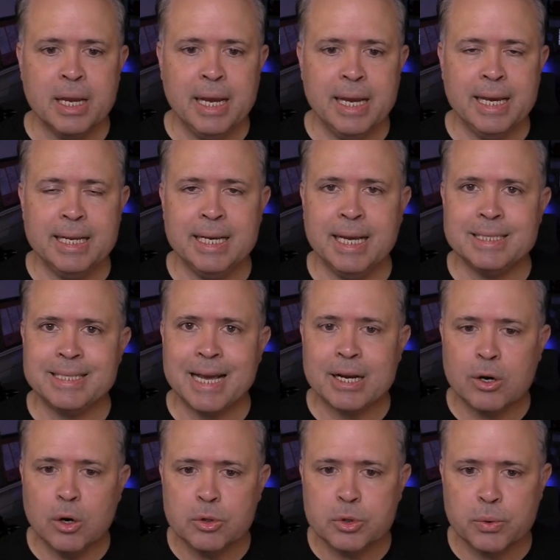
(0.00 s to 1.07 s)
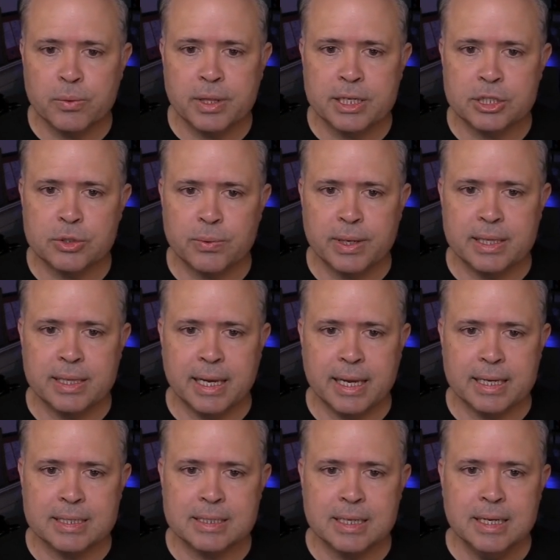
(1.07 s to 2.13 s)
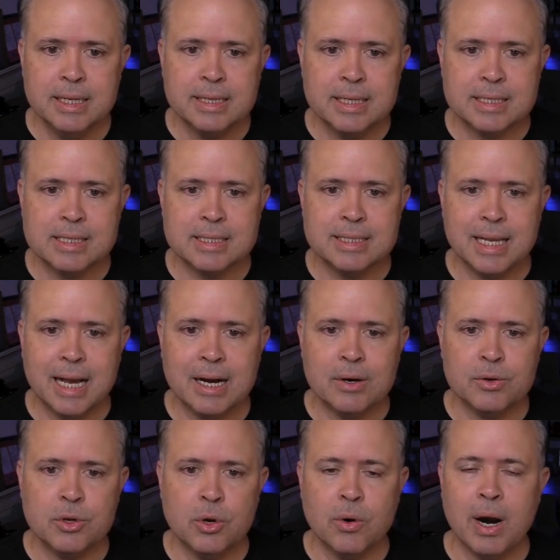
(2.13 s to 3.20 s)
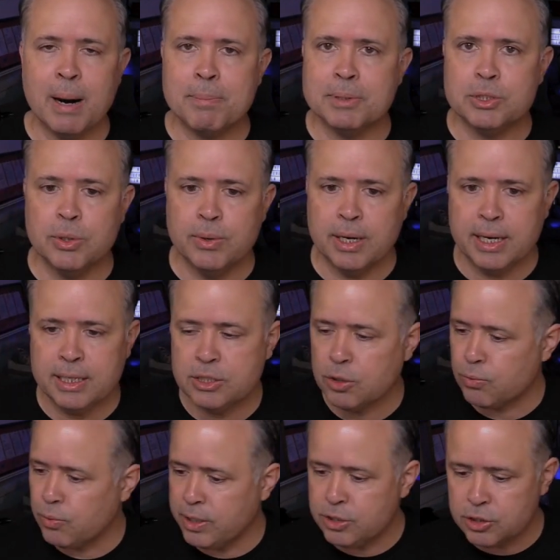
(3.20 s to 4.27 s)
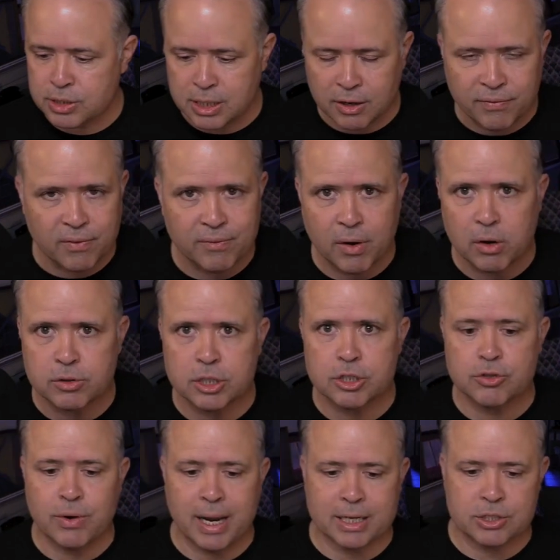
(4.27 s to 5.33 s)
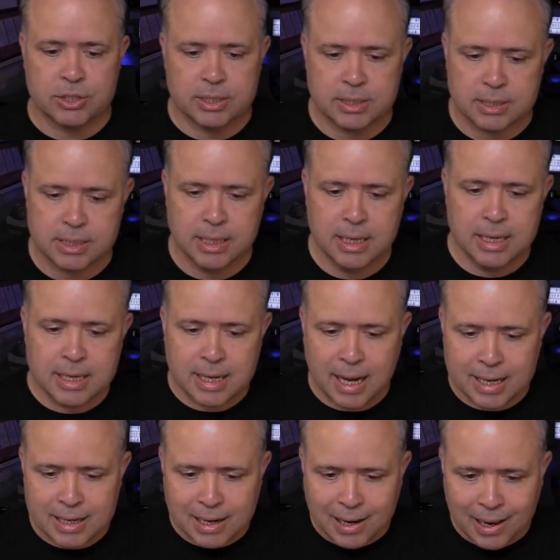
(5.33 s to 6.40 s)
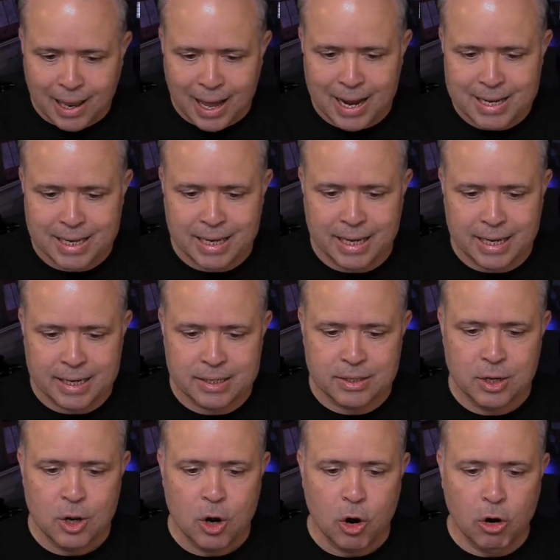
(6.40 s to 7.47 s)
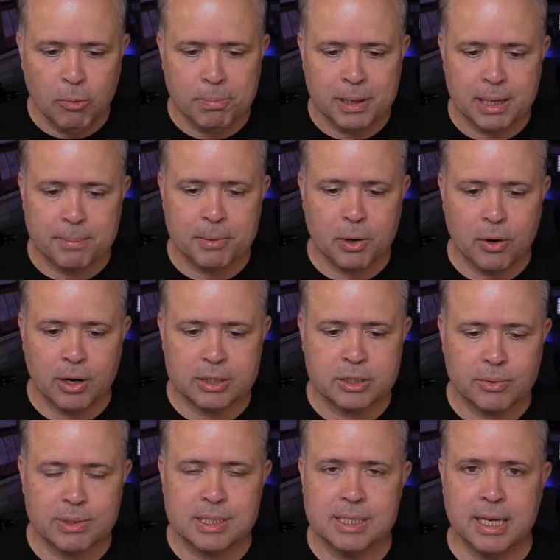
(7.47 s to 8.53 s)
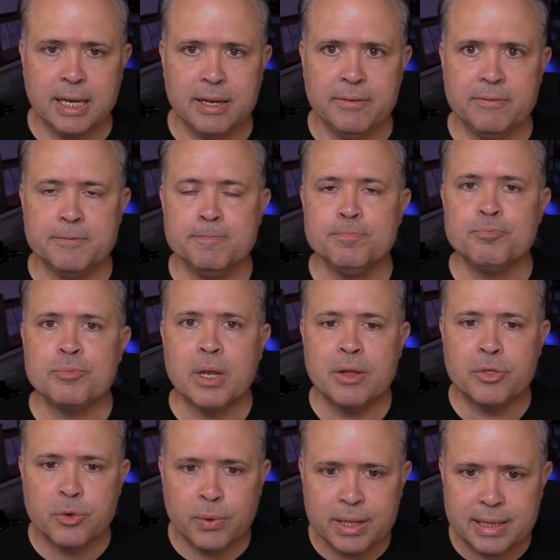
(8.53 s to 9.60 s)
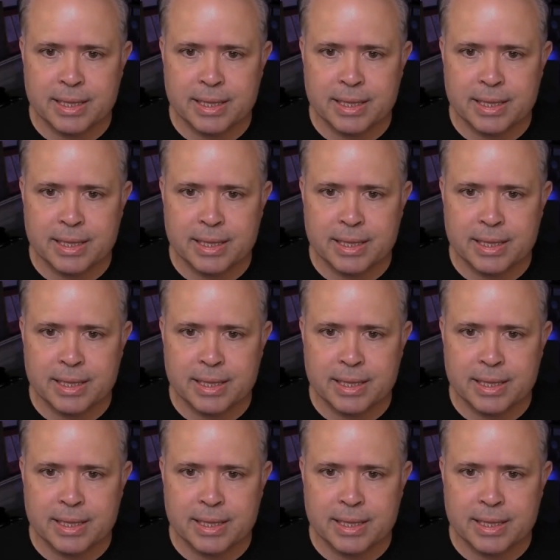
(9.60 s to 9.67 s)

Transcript: And as I go through these three things, this is now your opportunity to rid yourself of all distractions, kind of lock in, open up your heart to receive. Three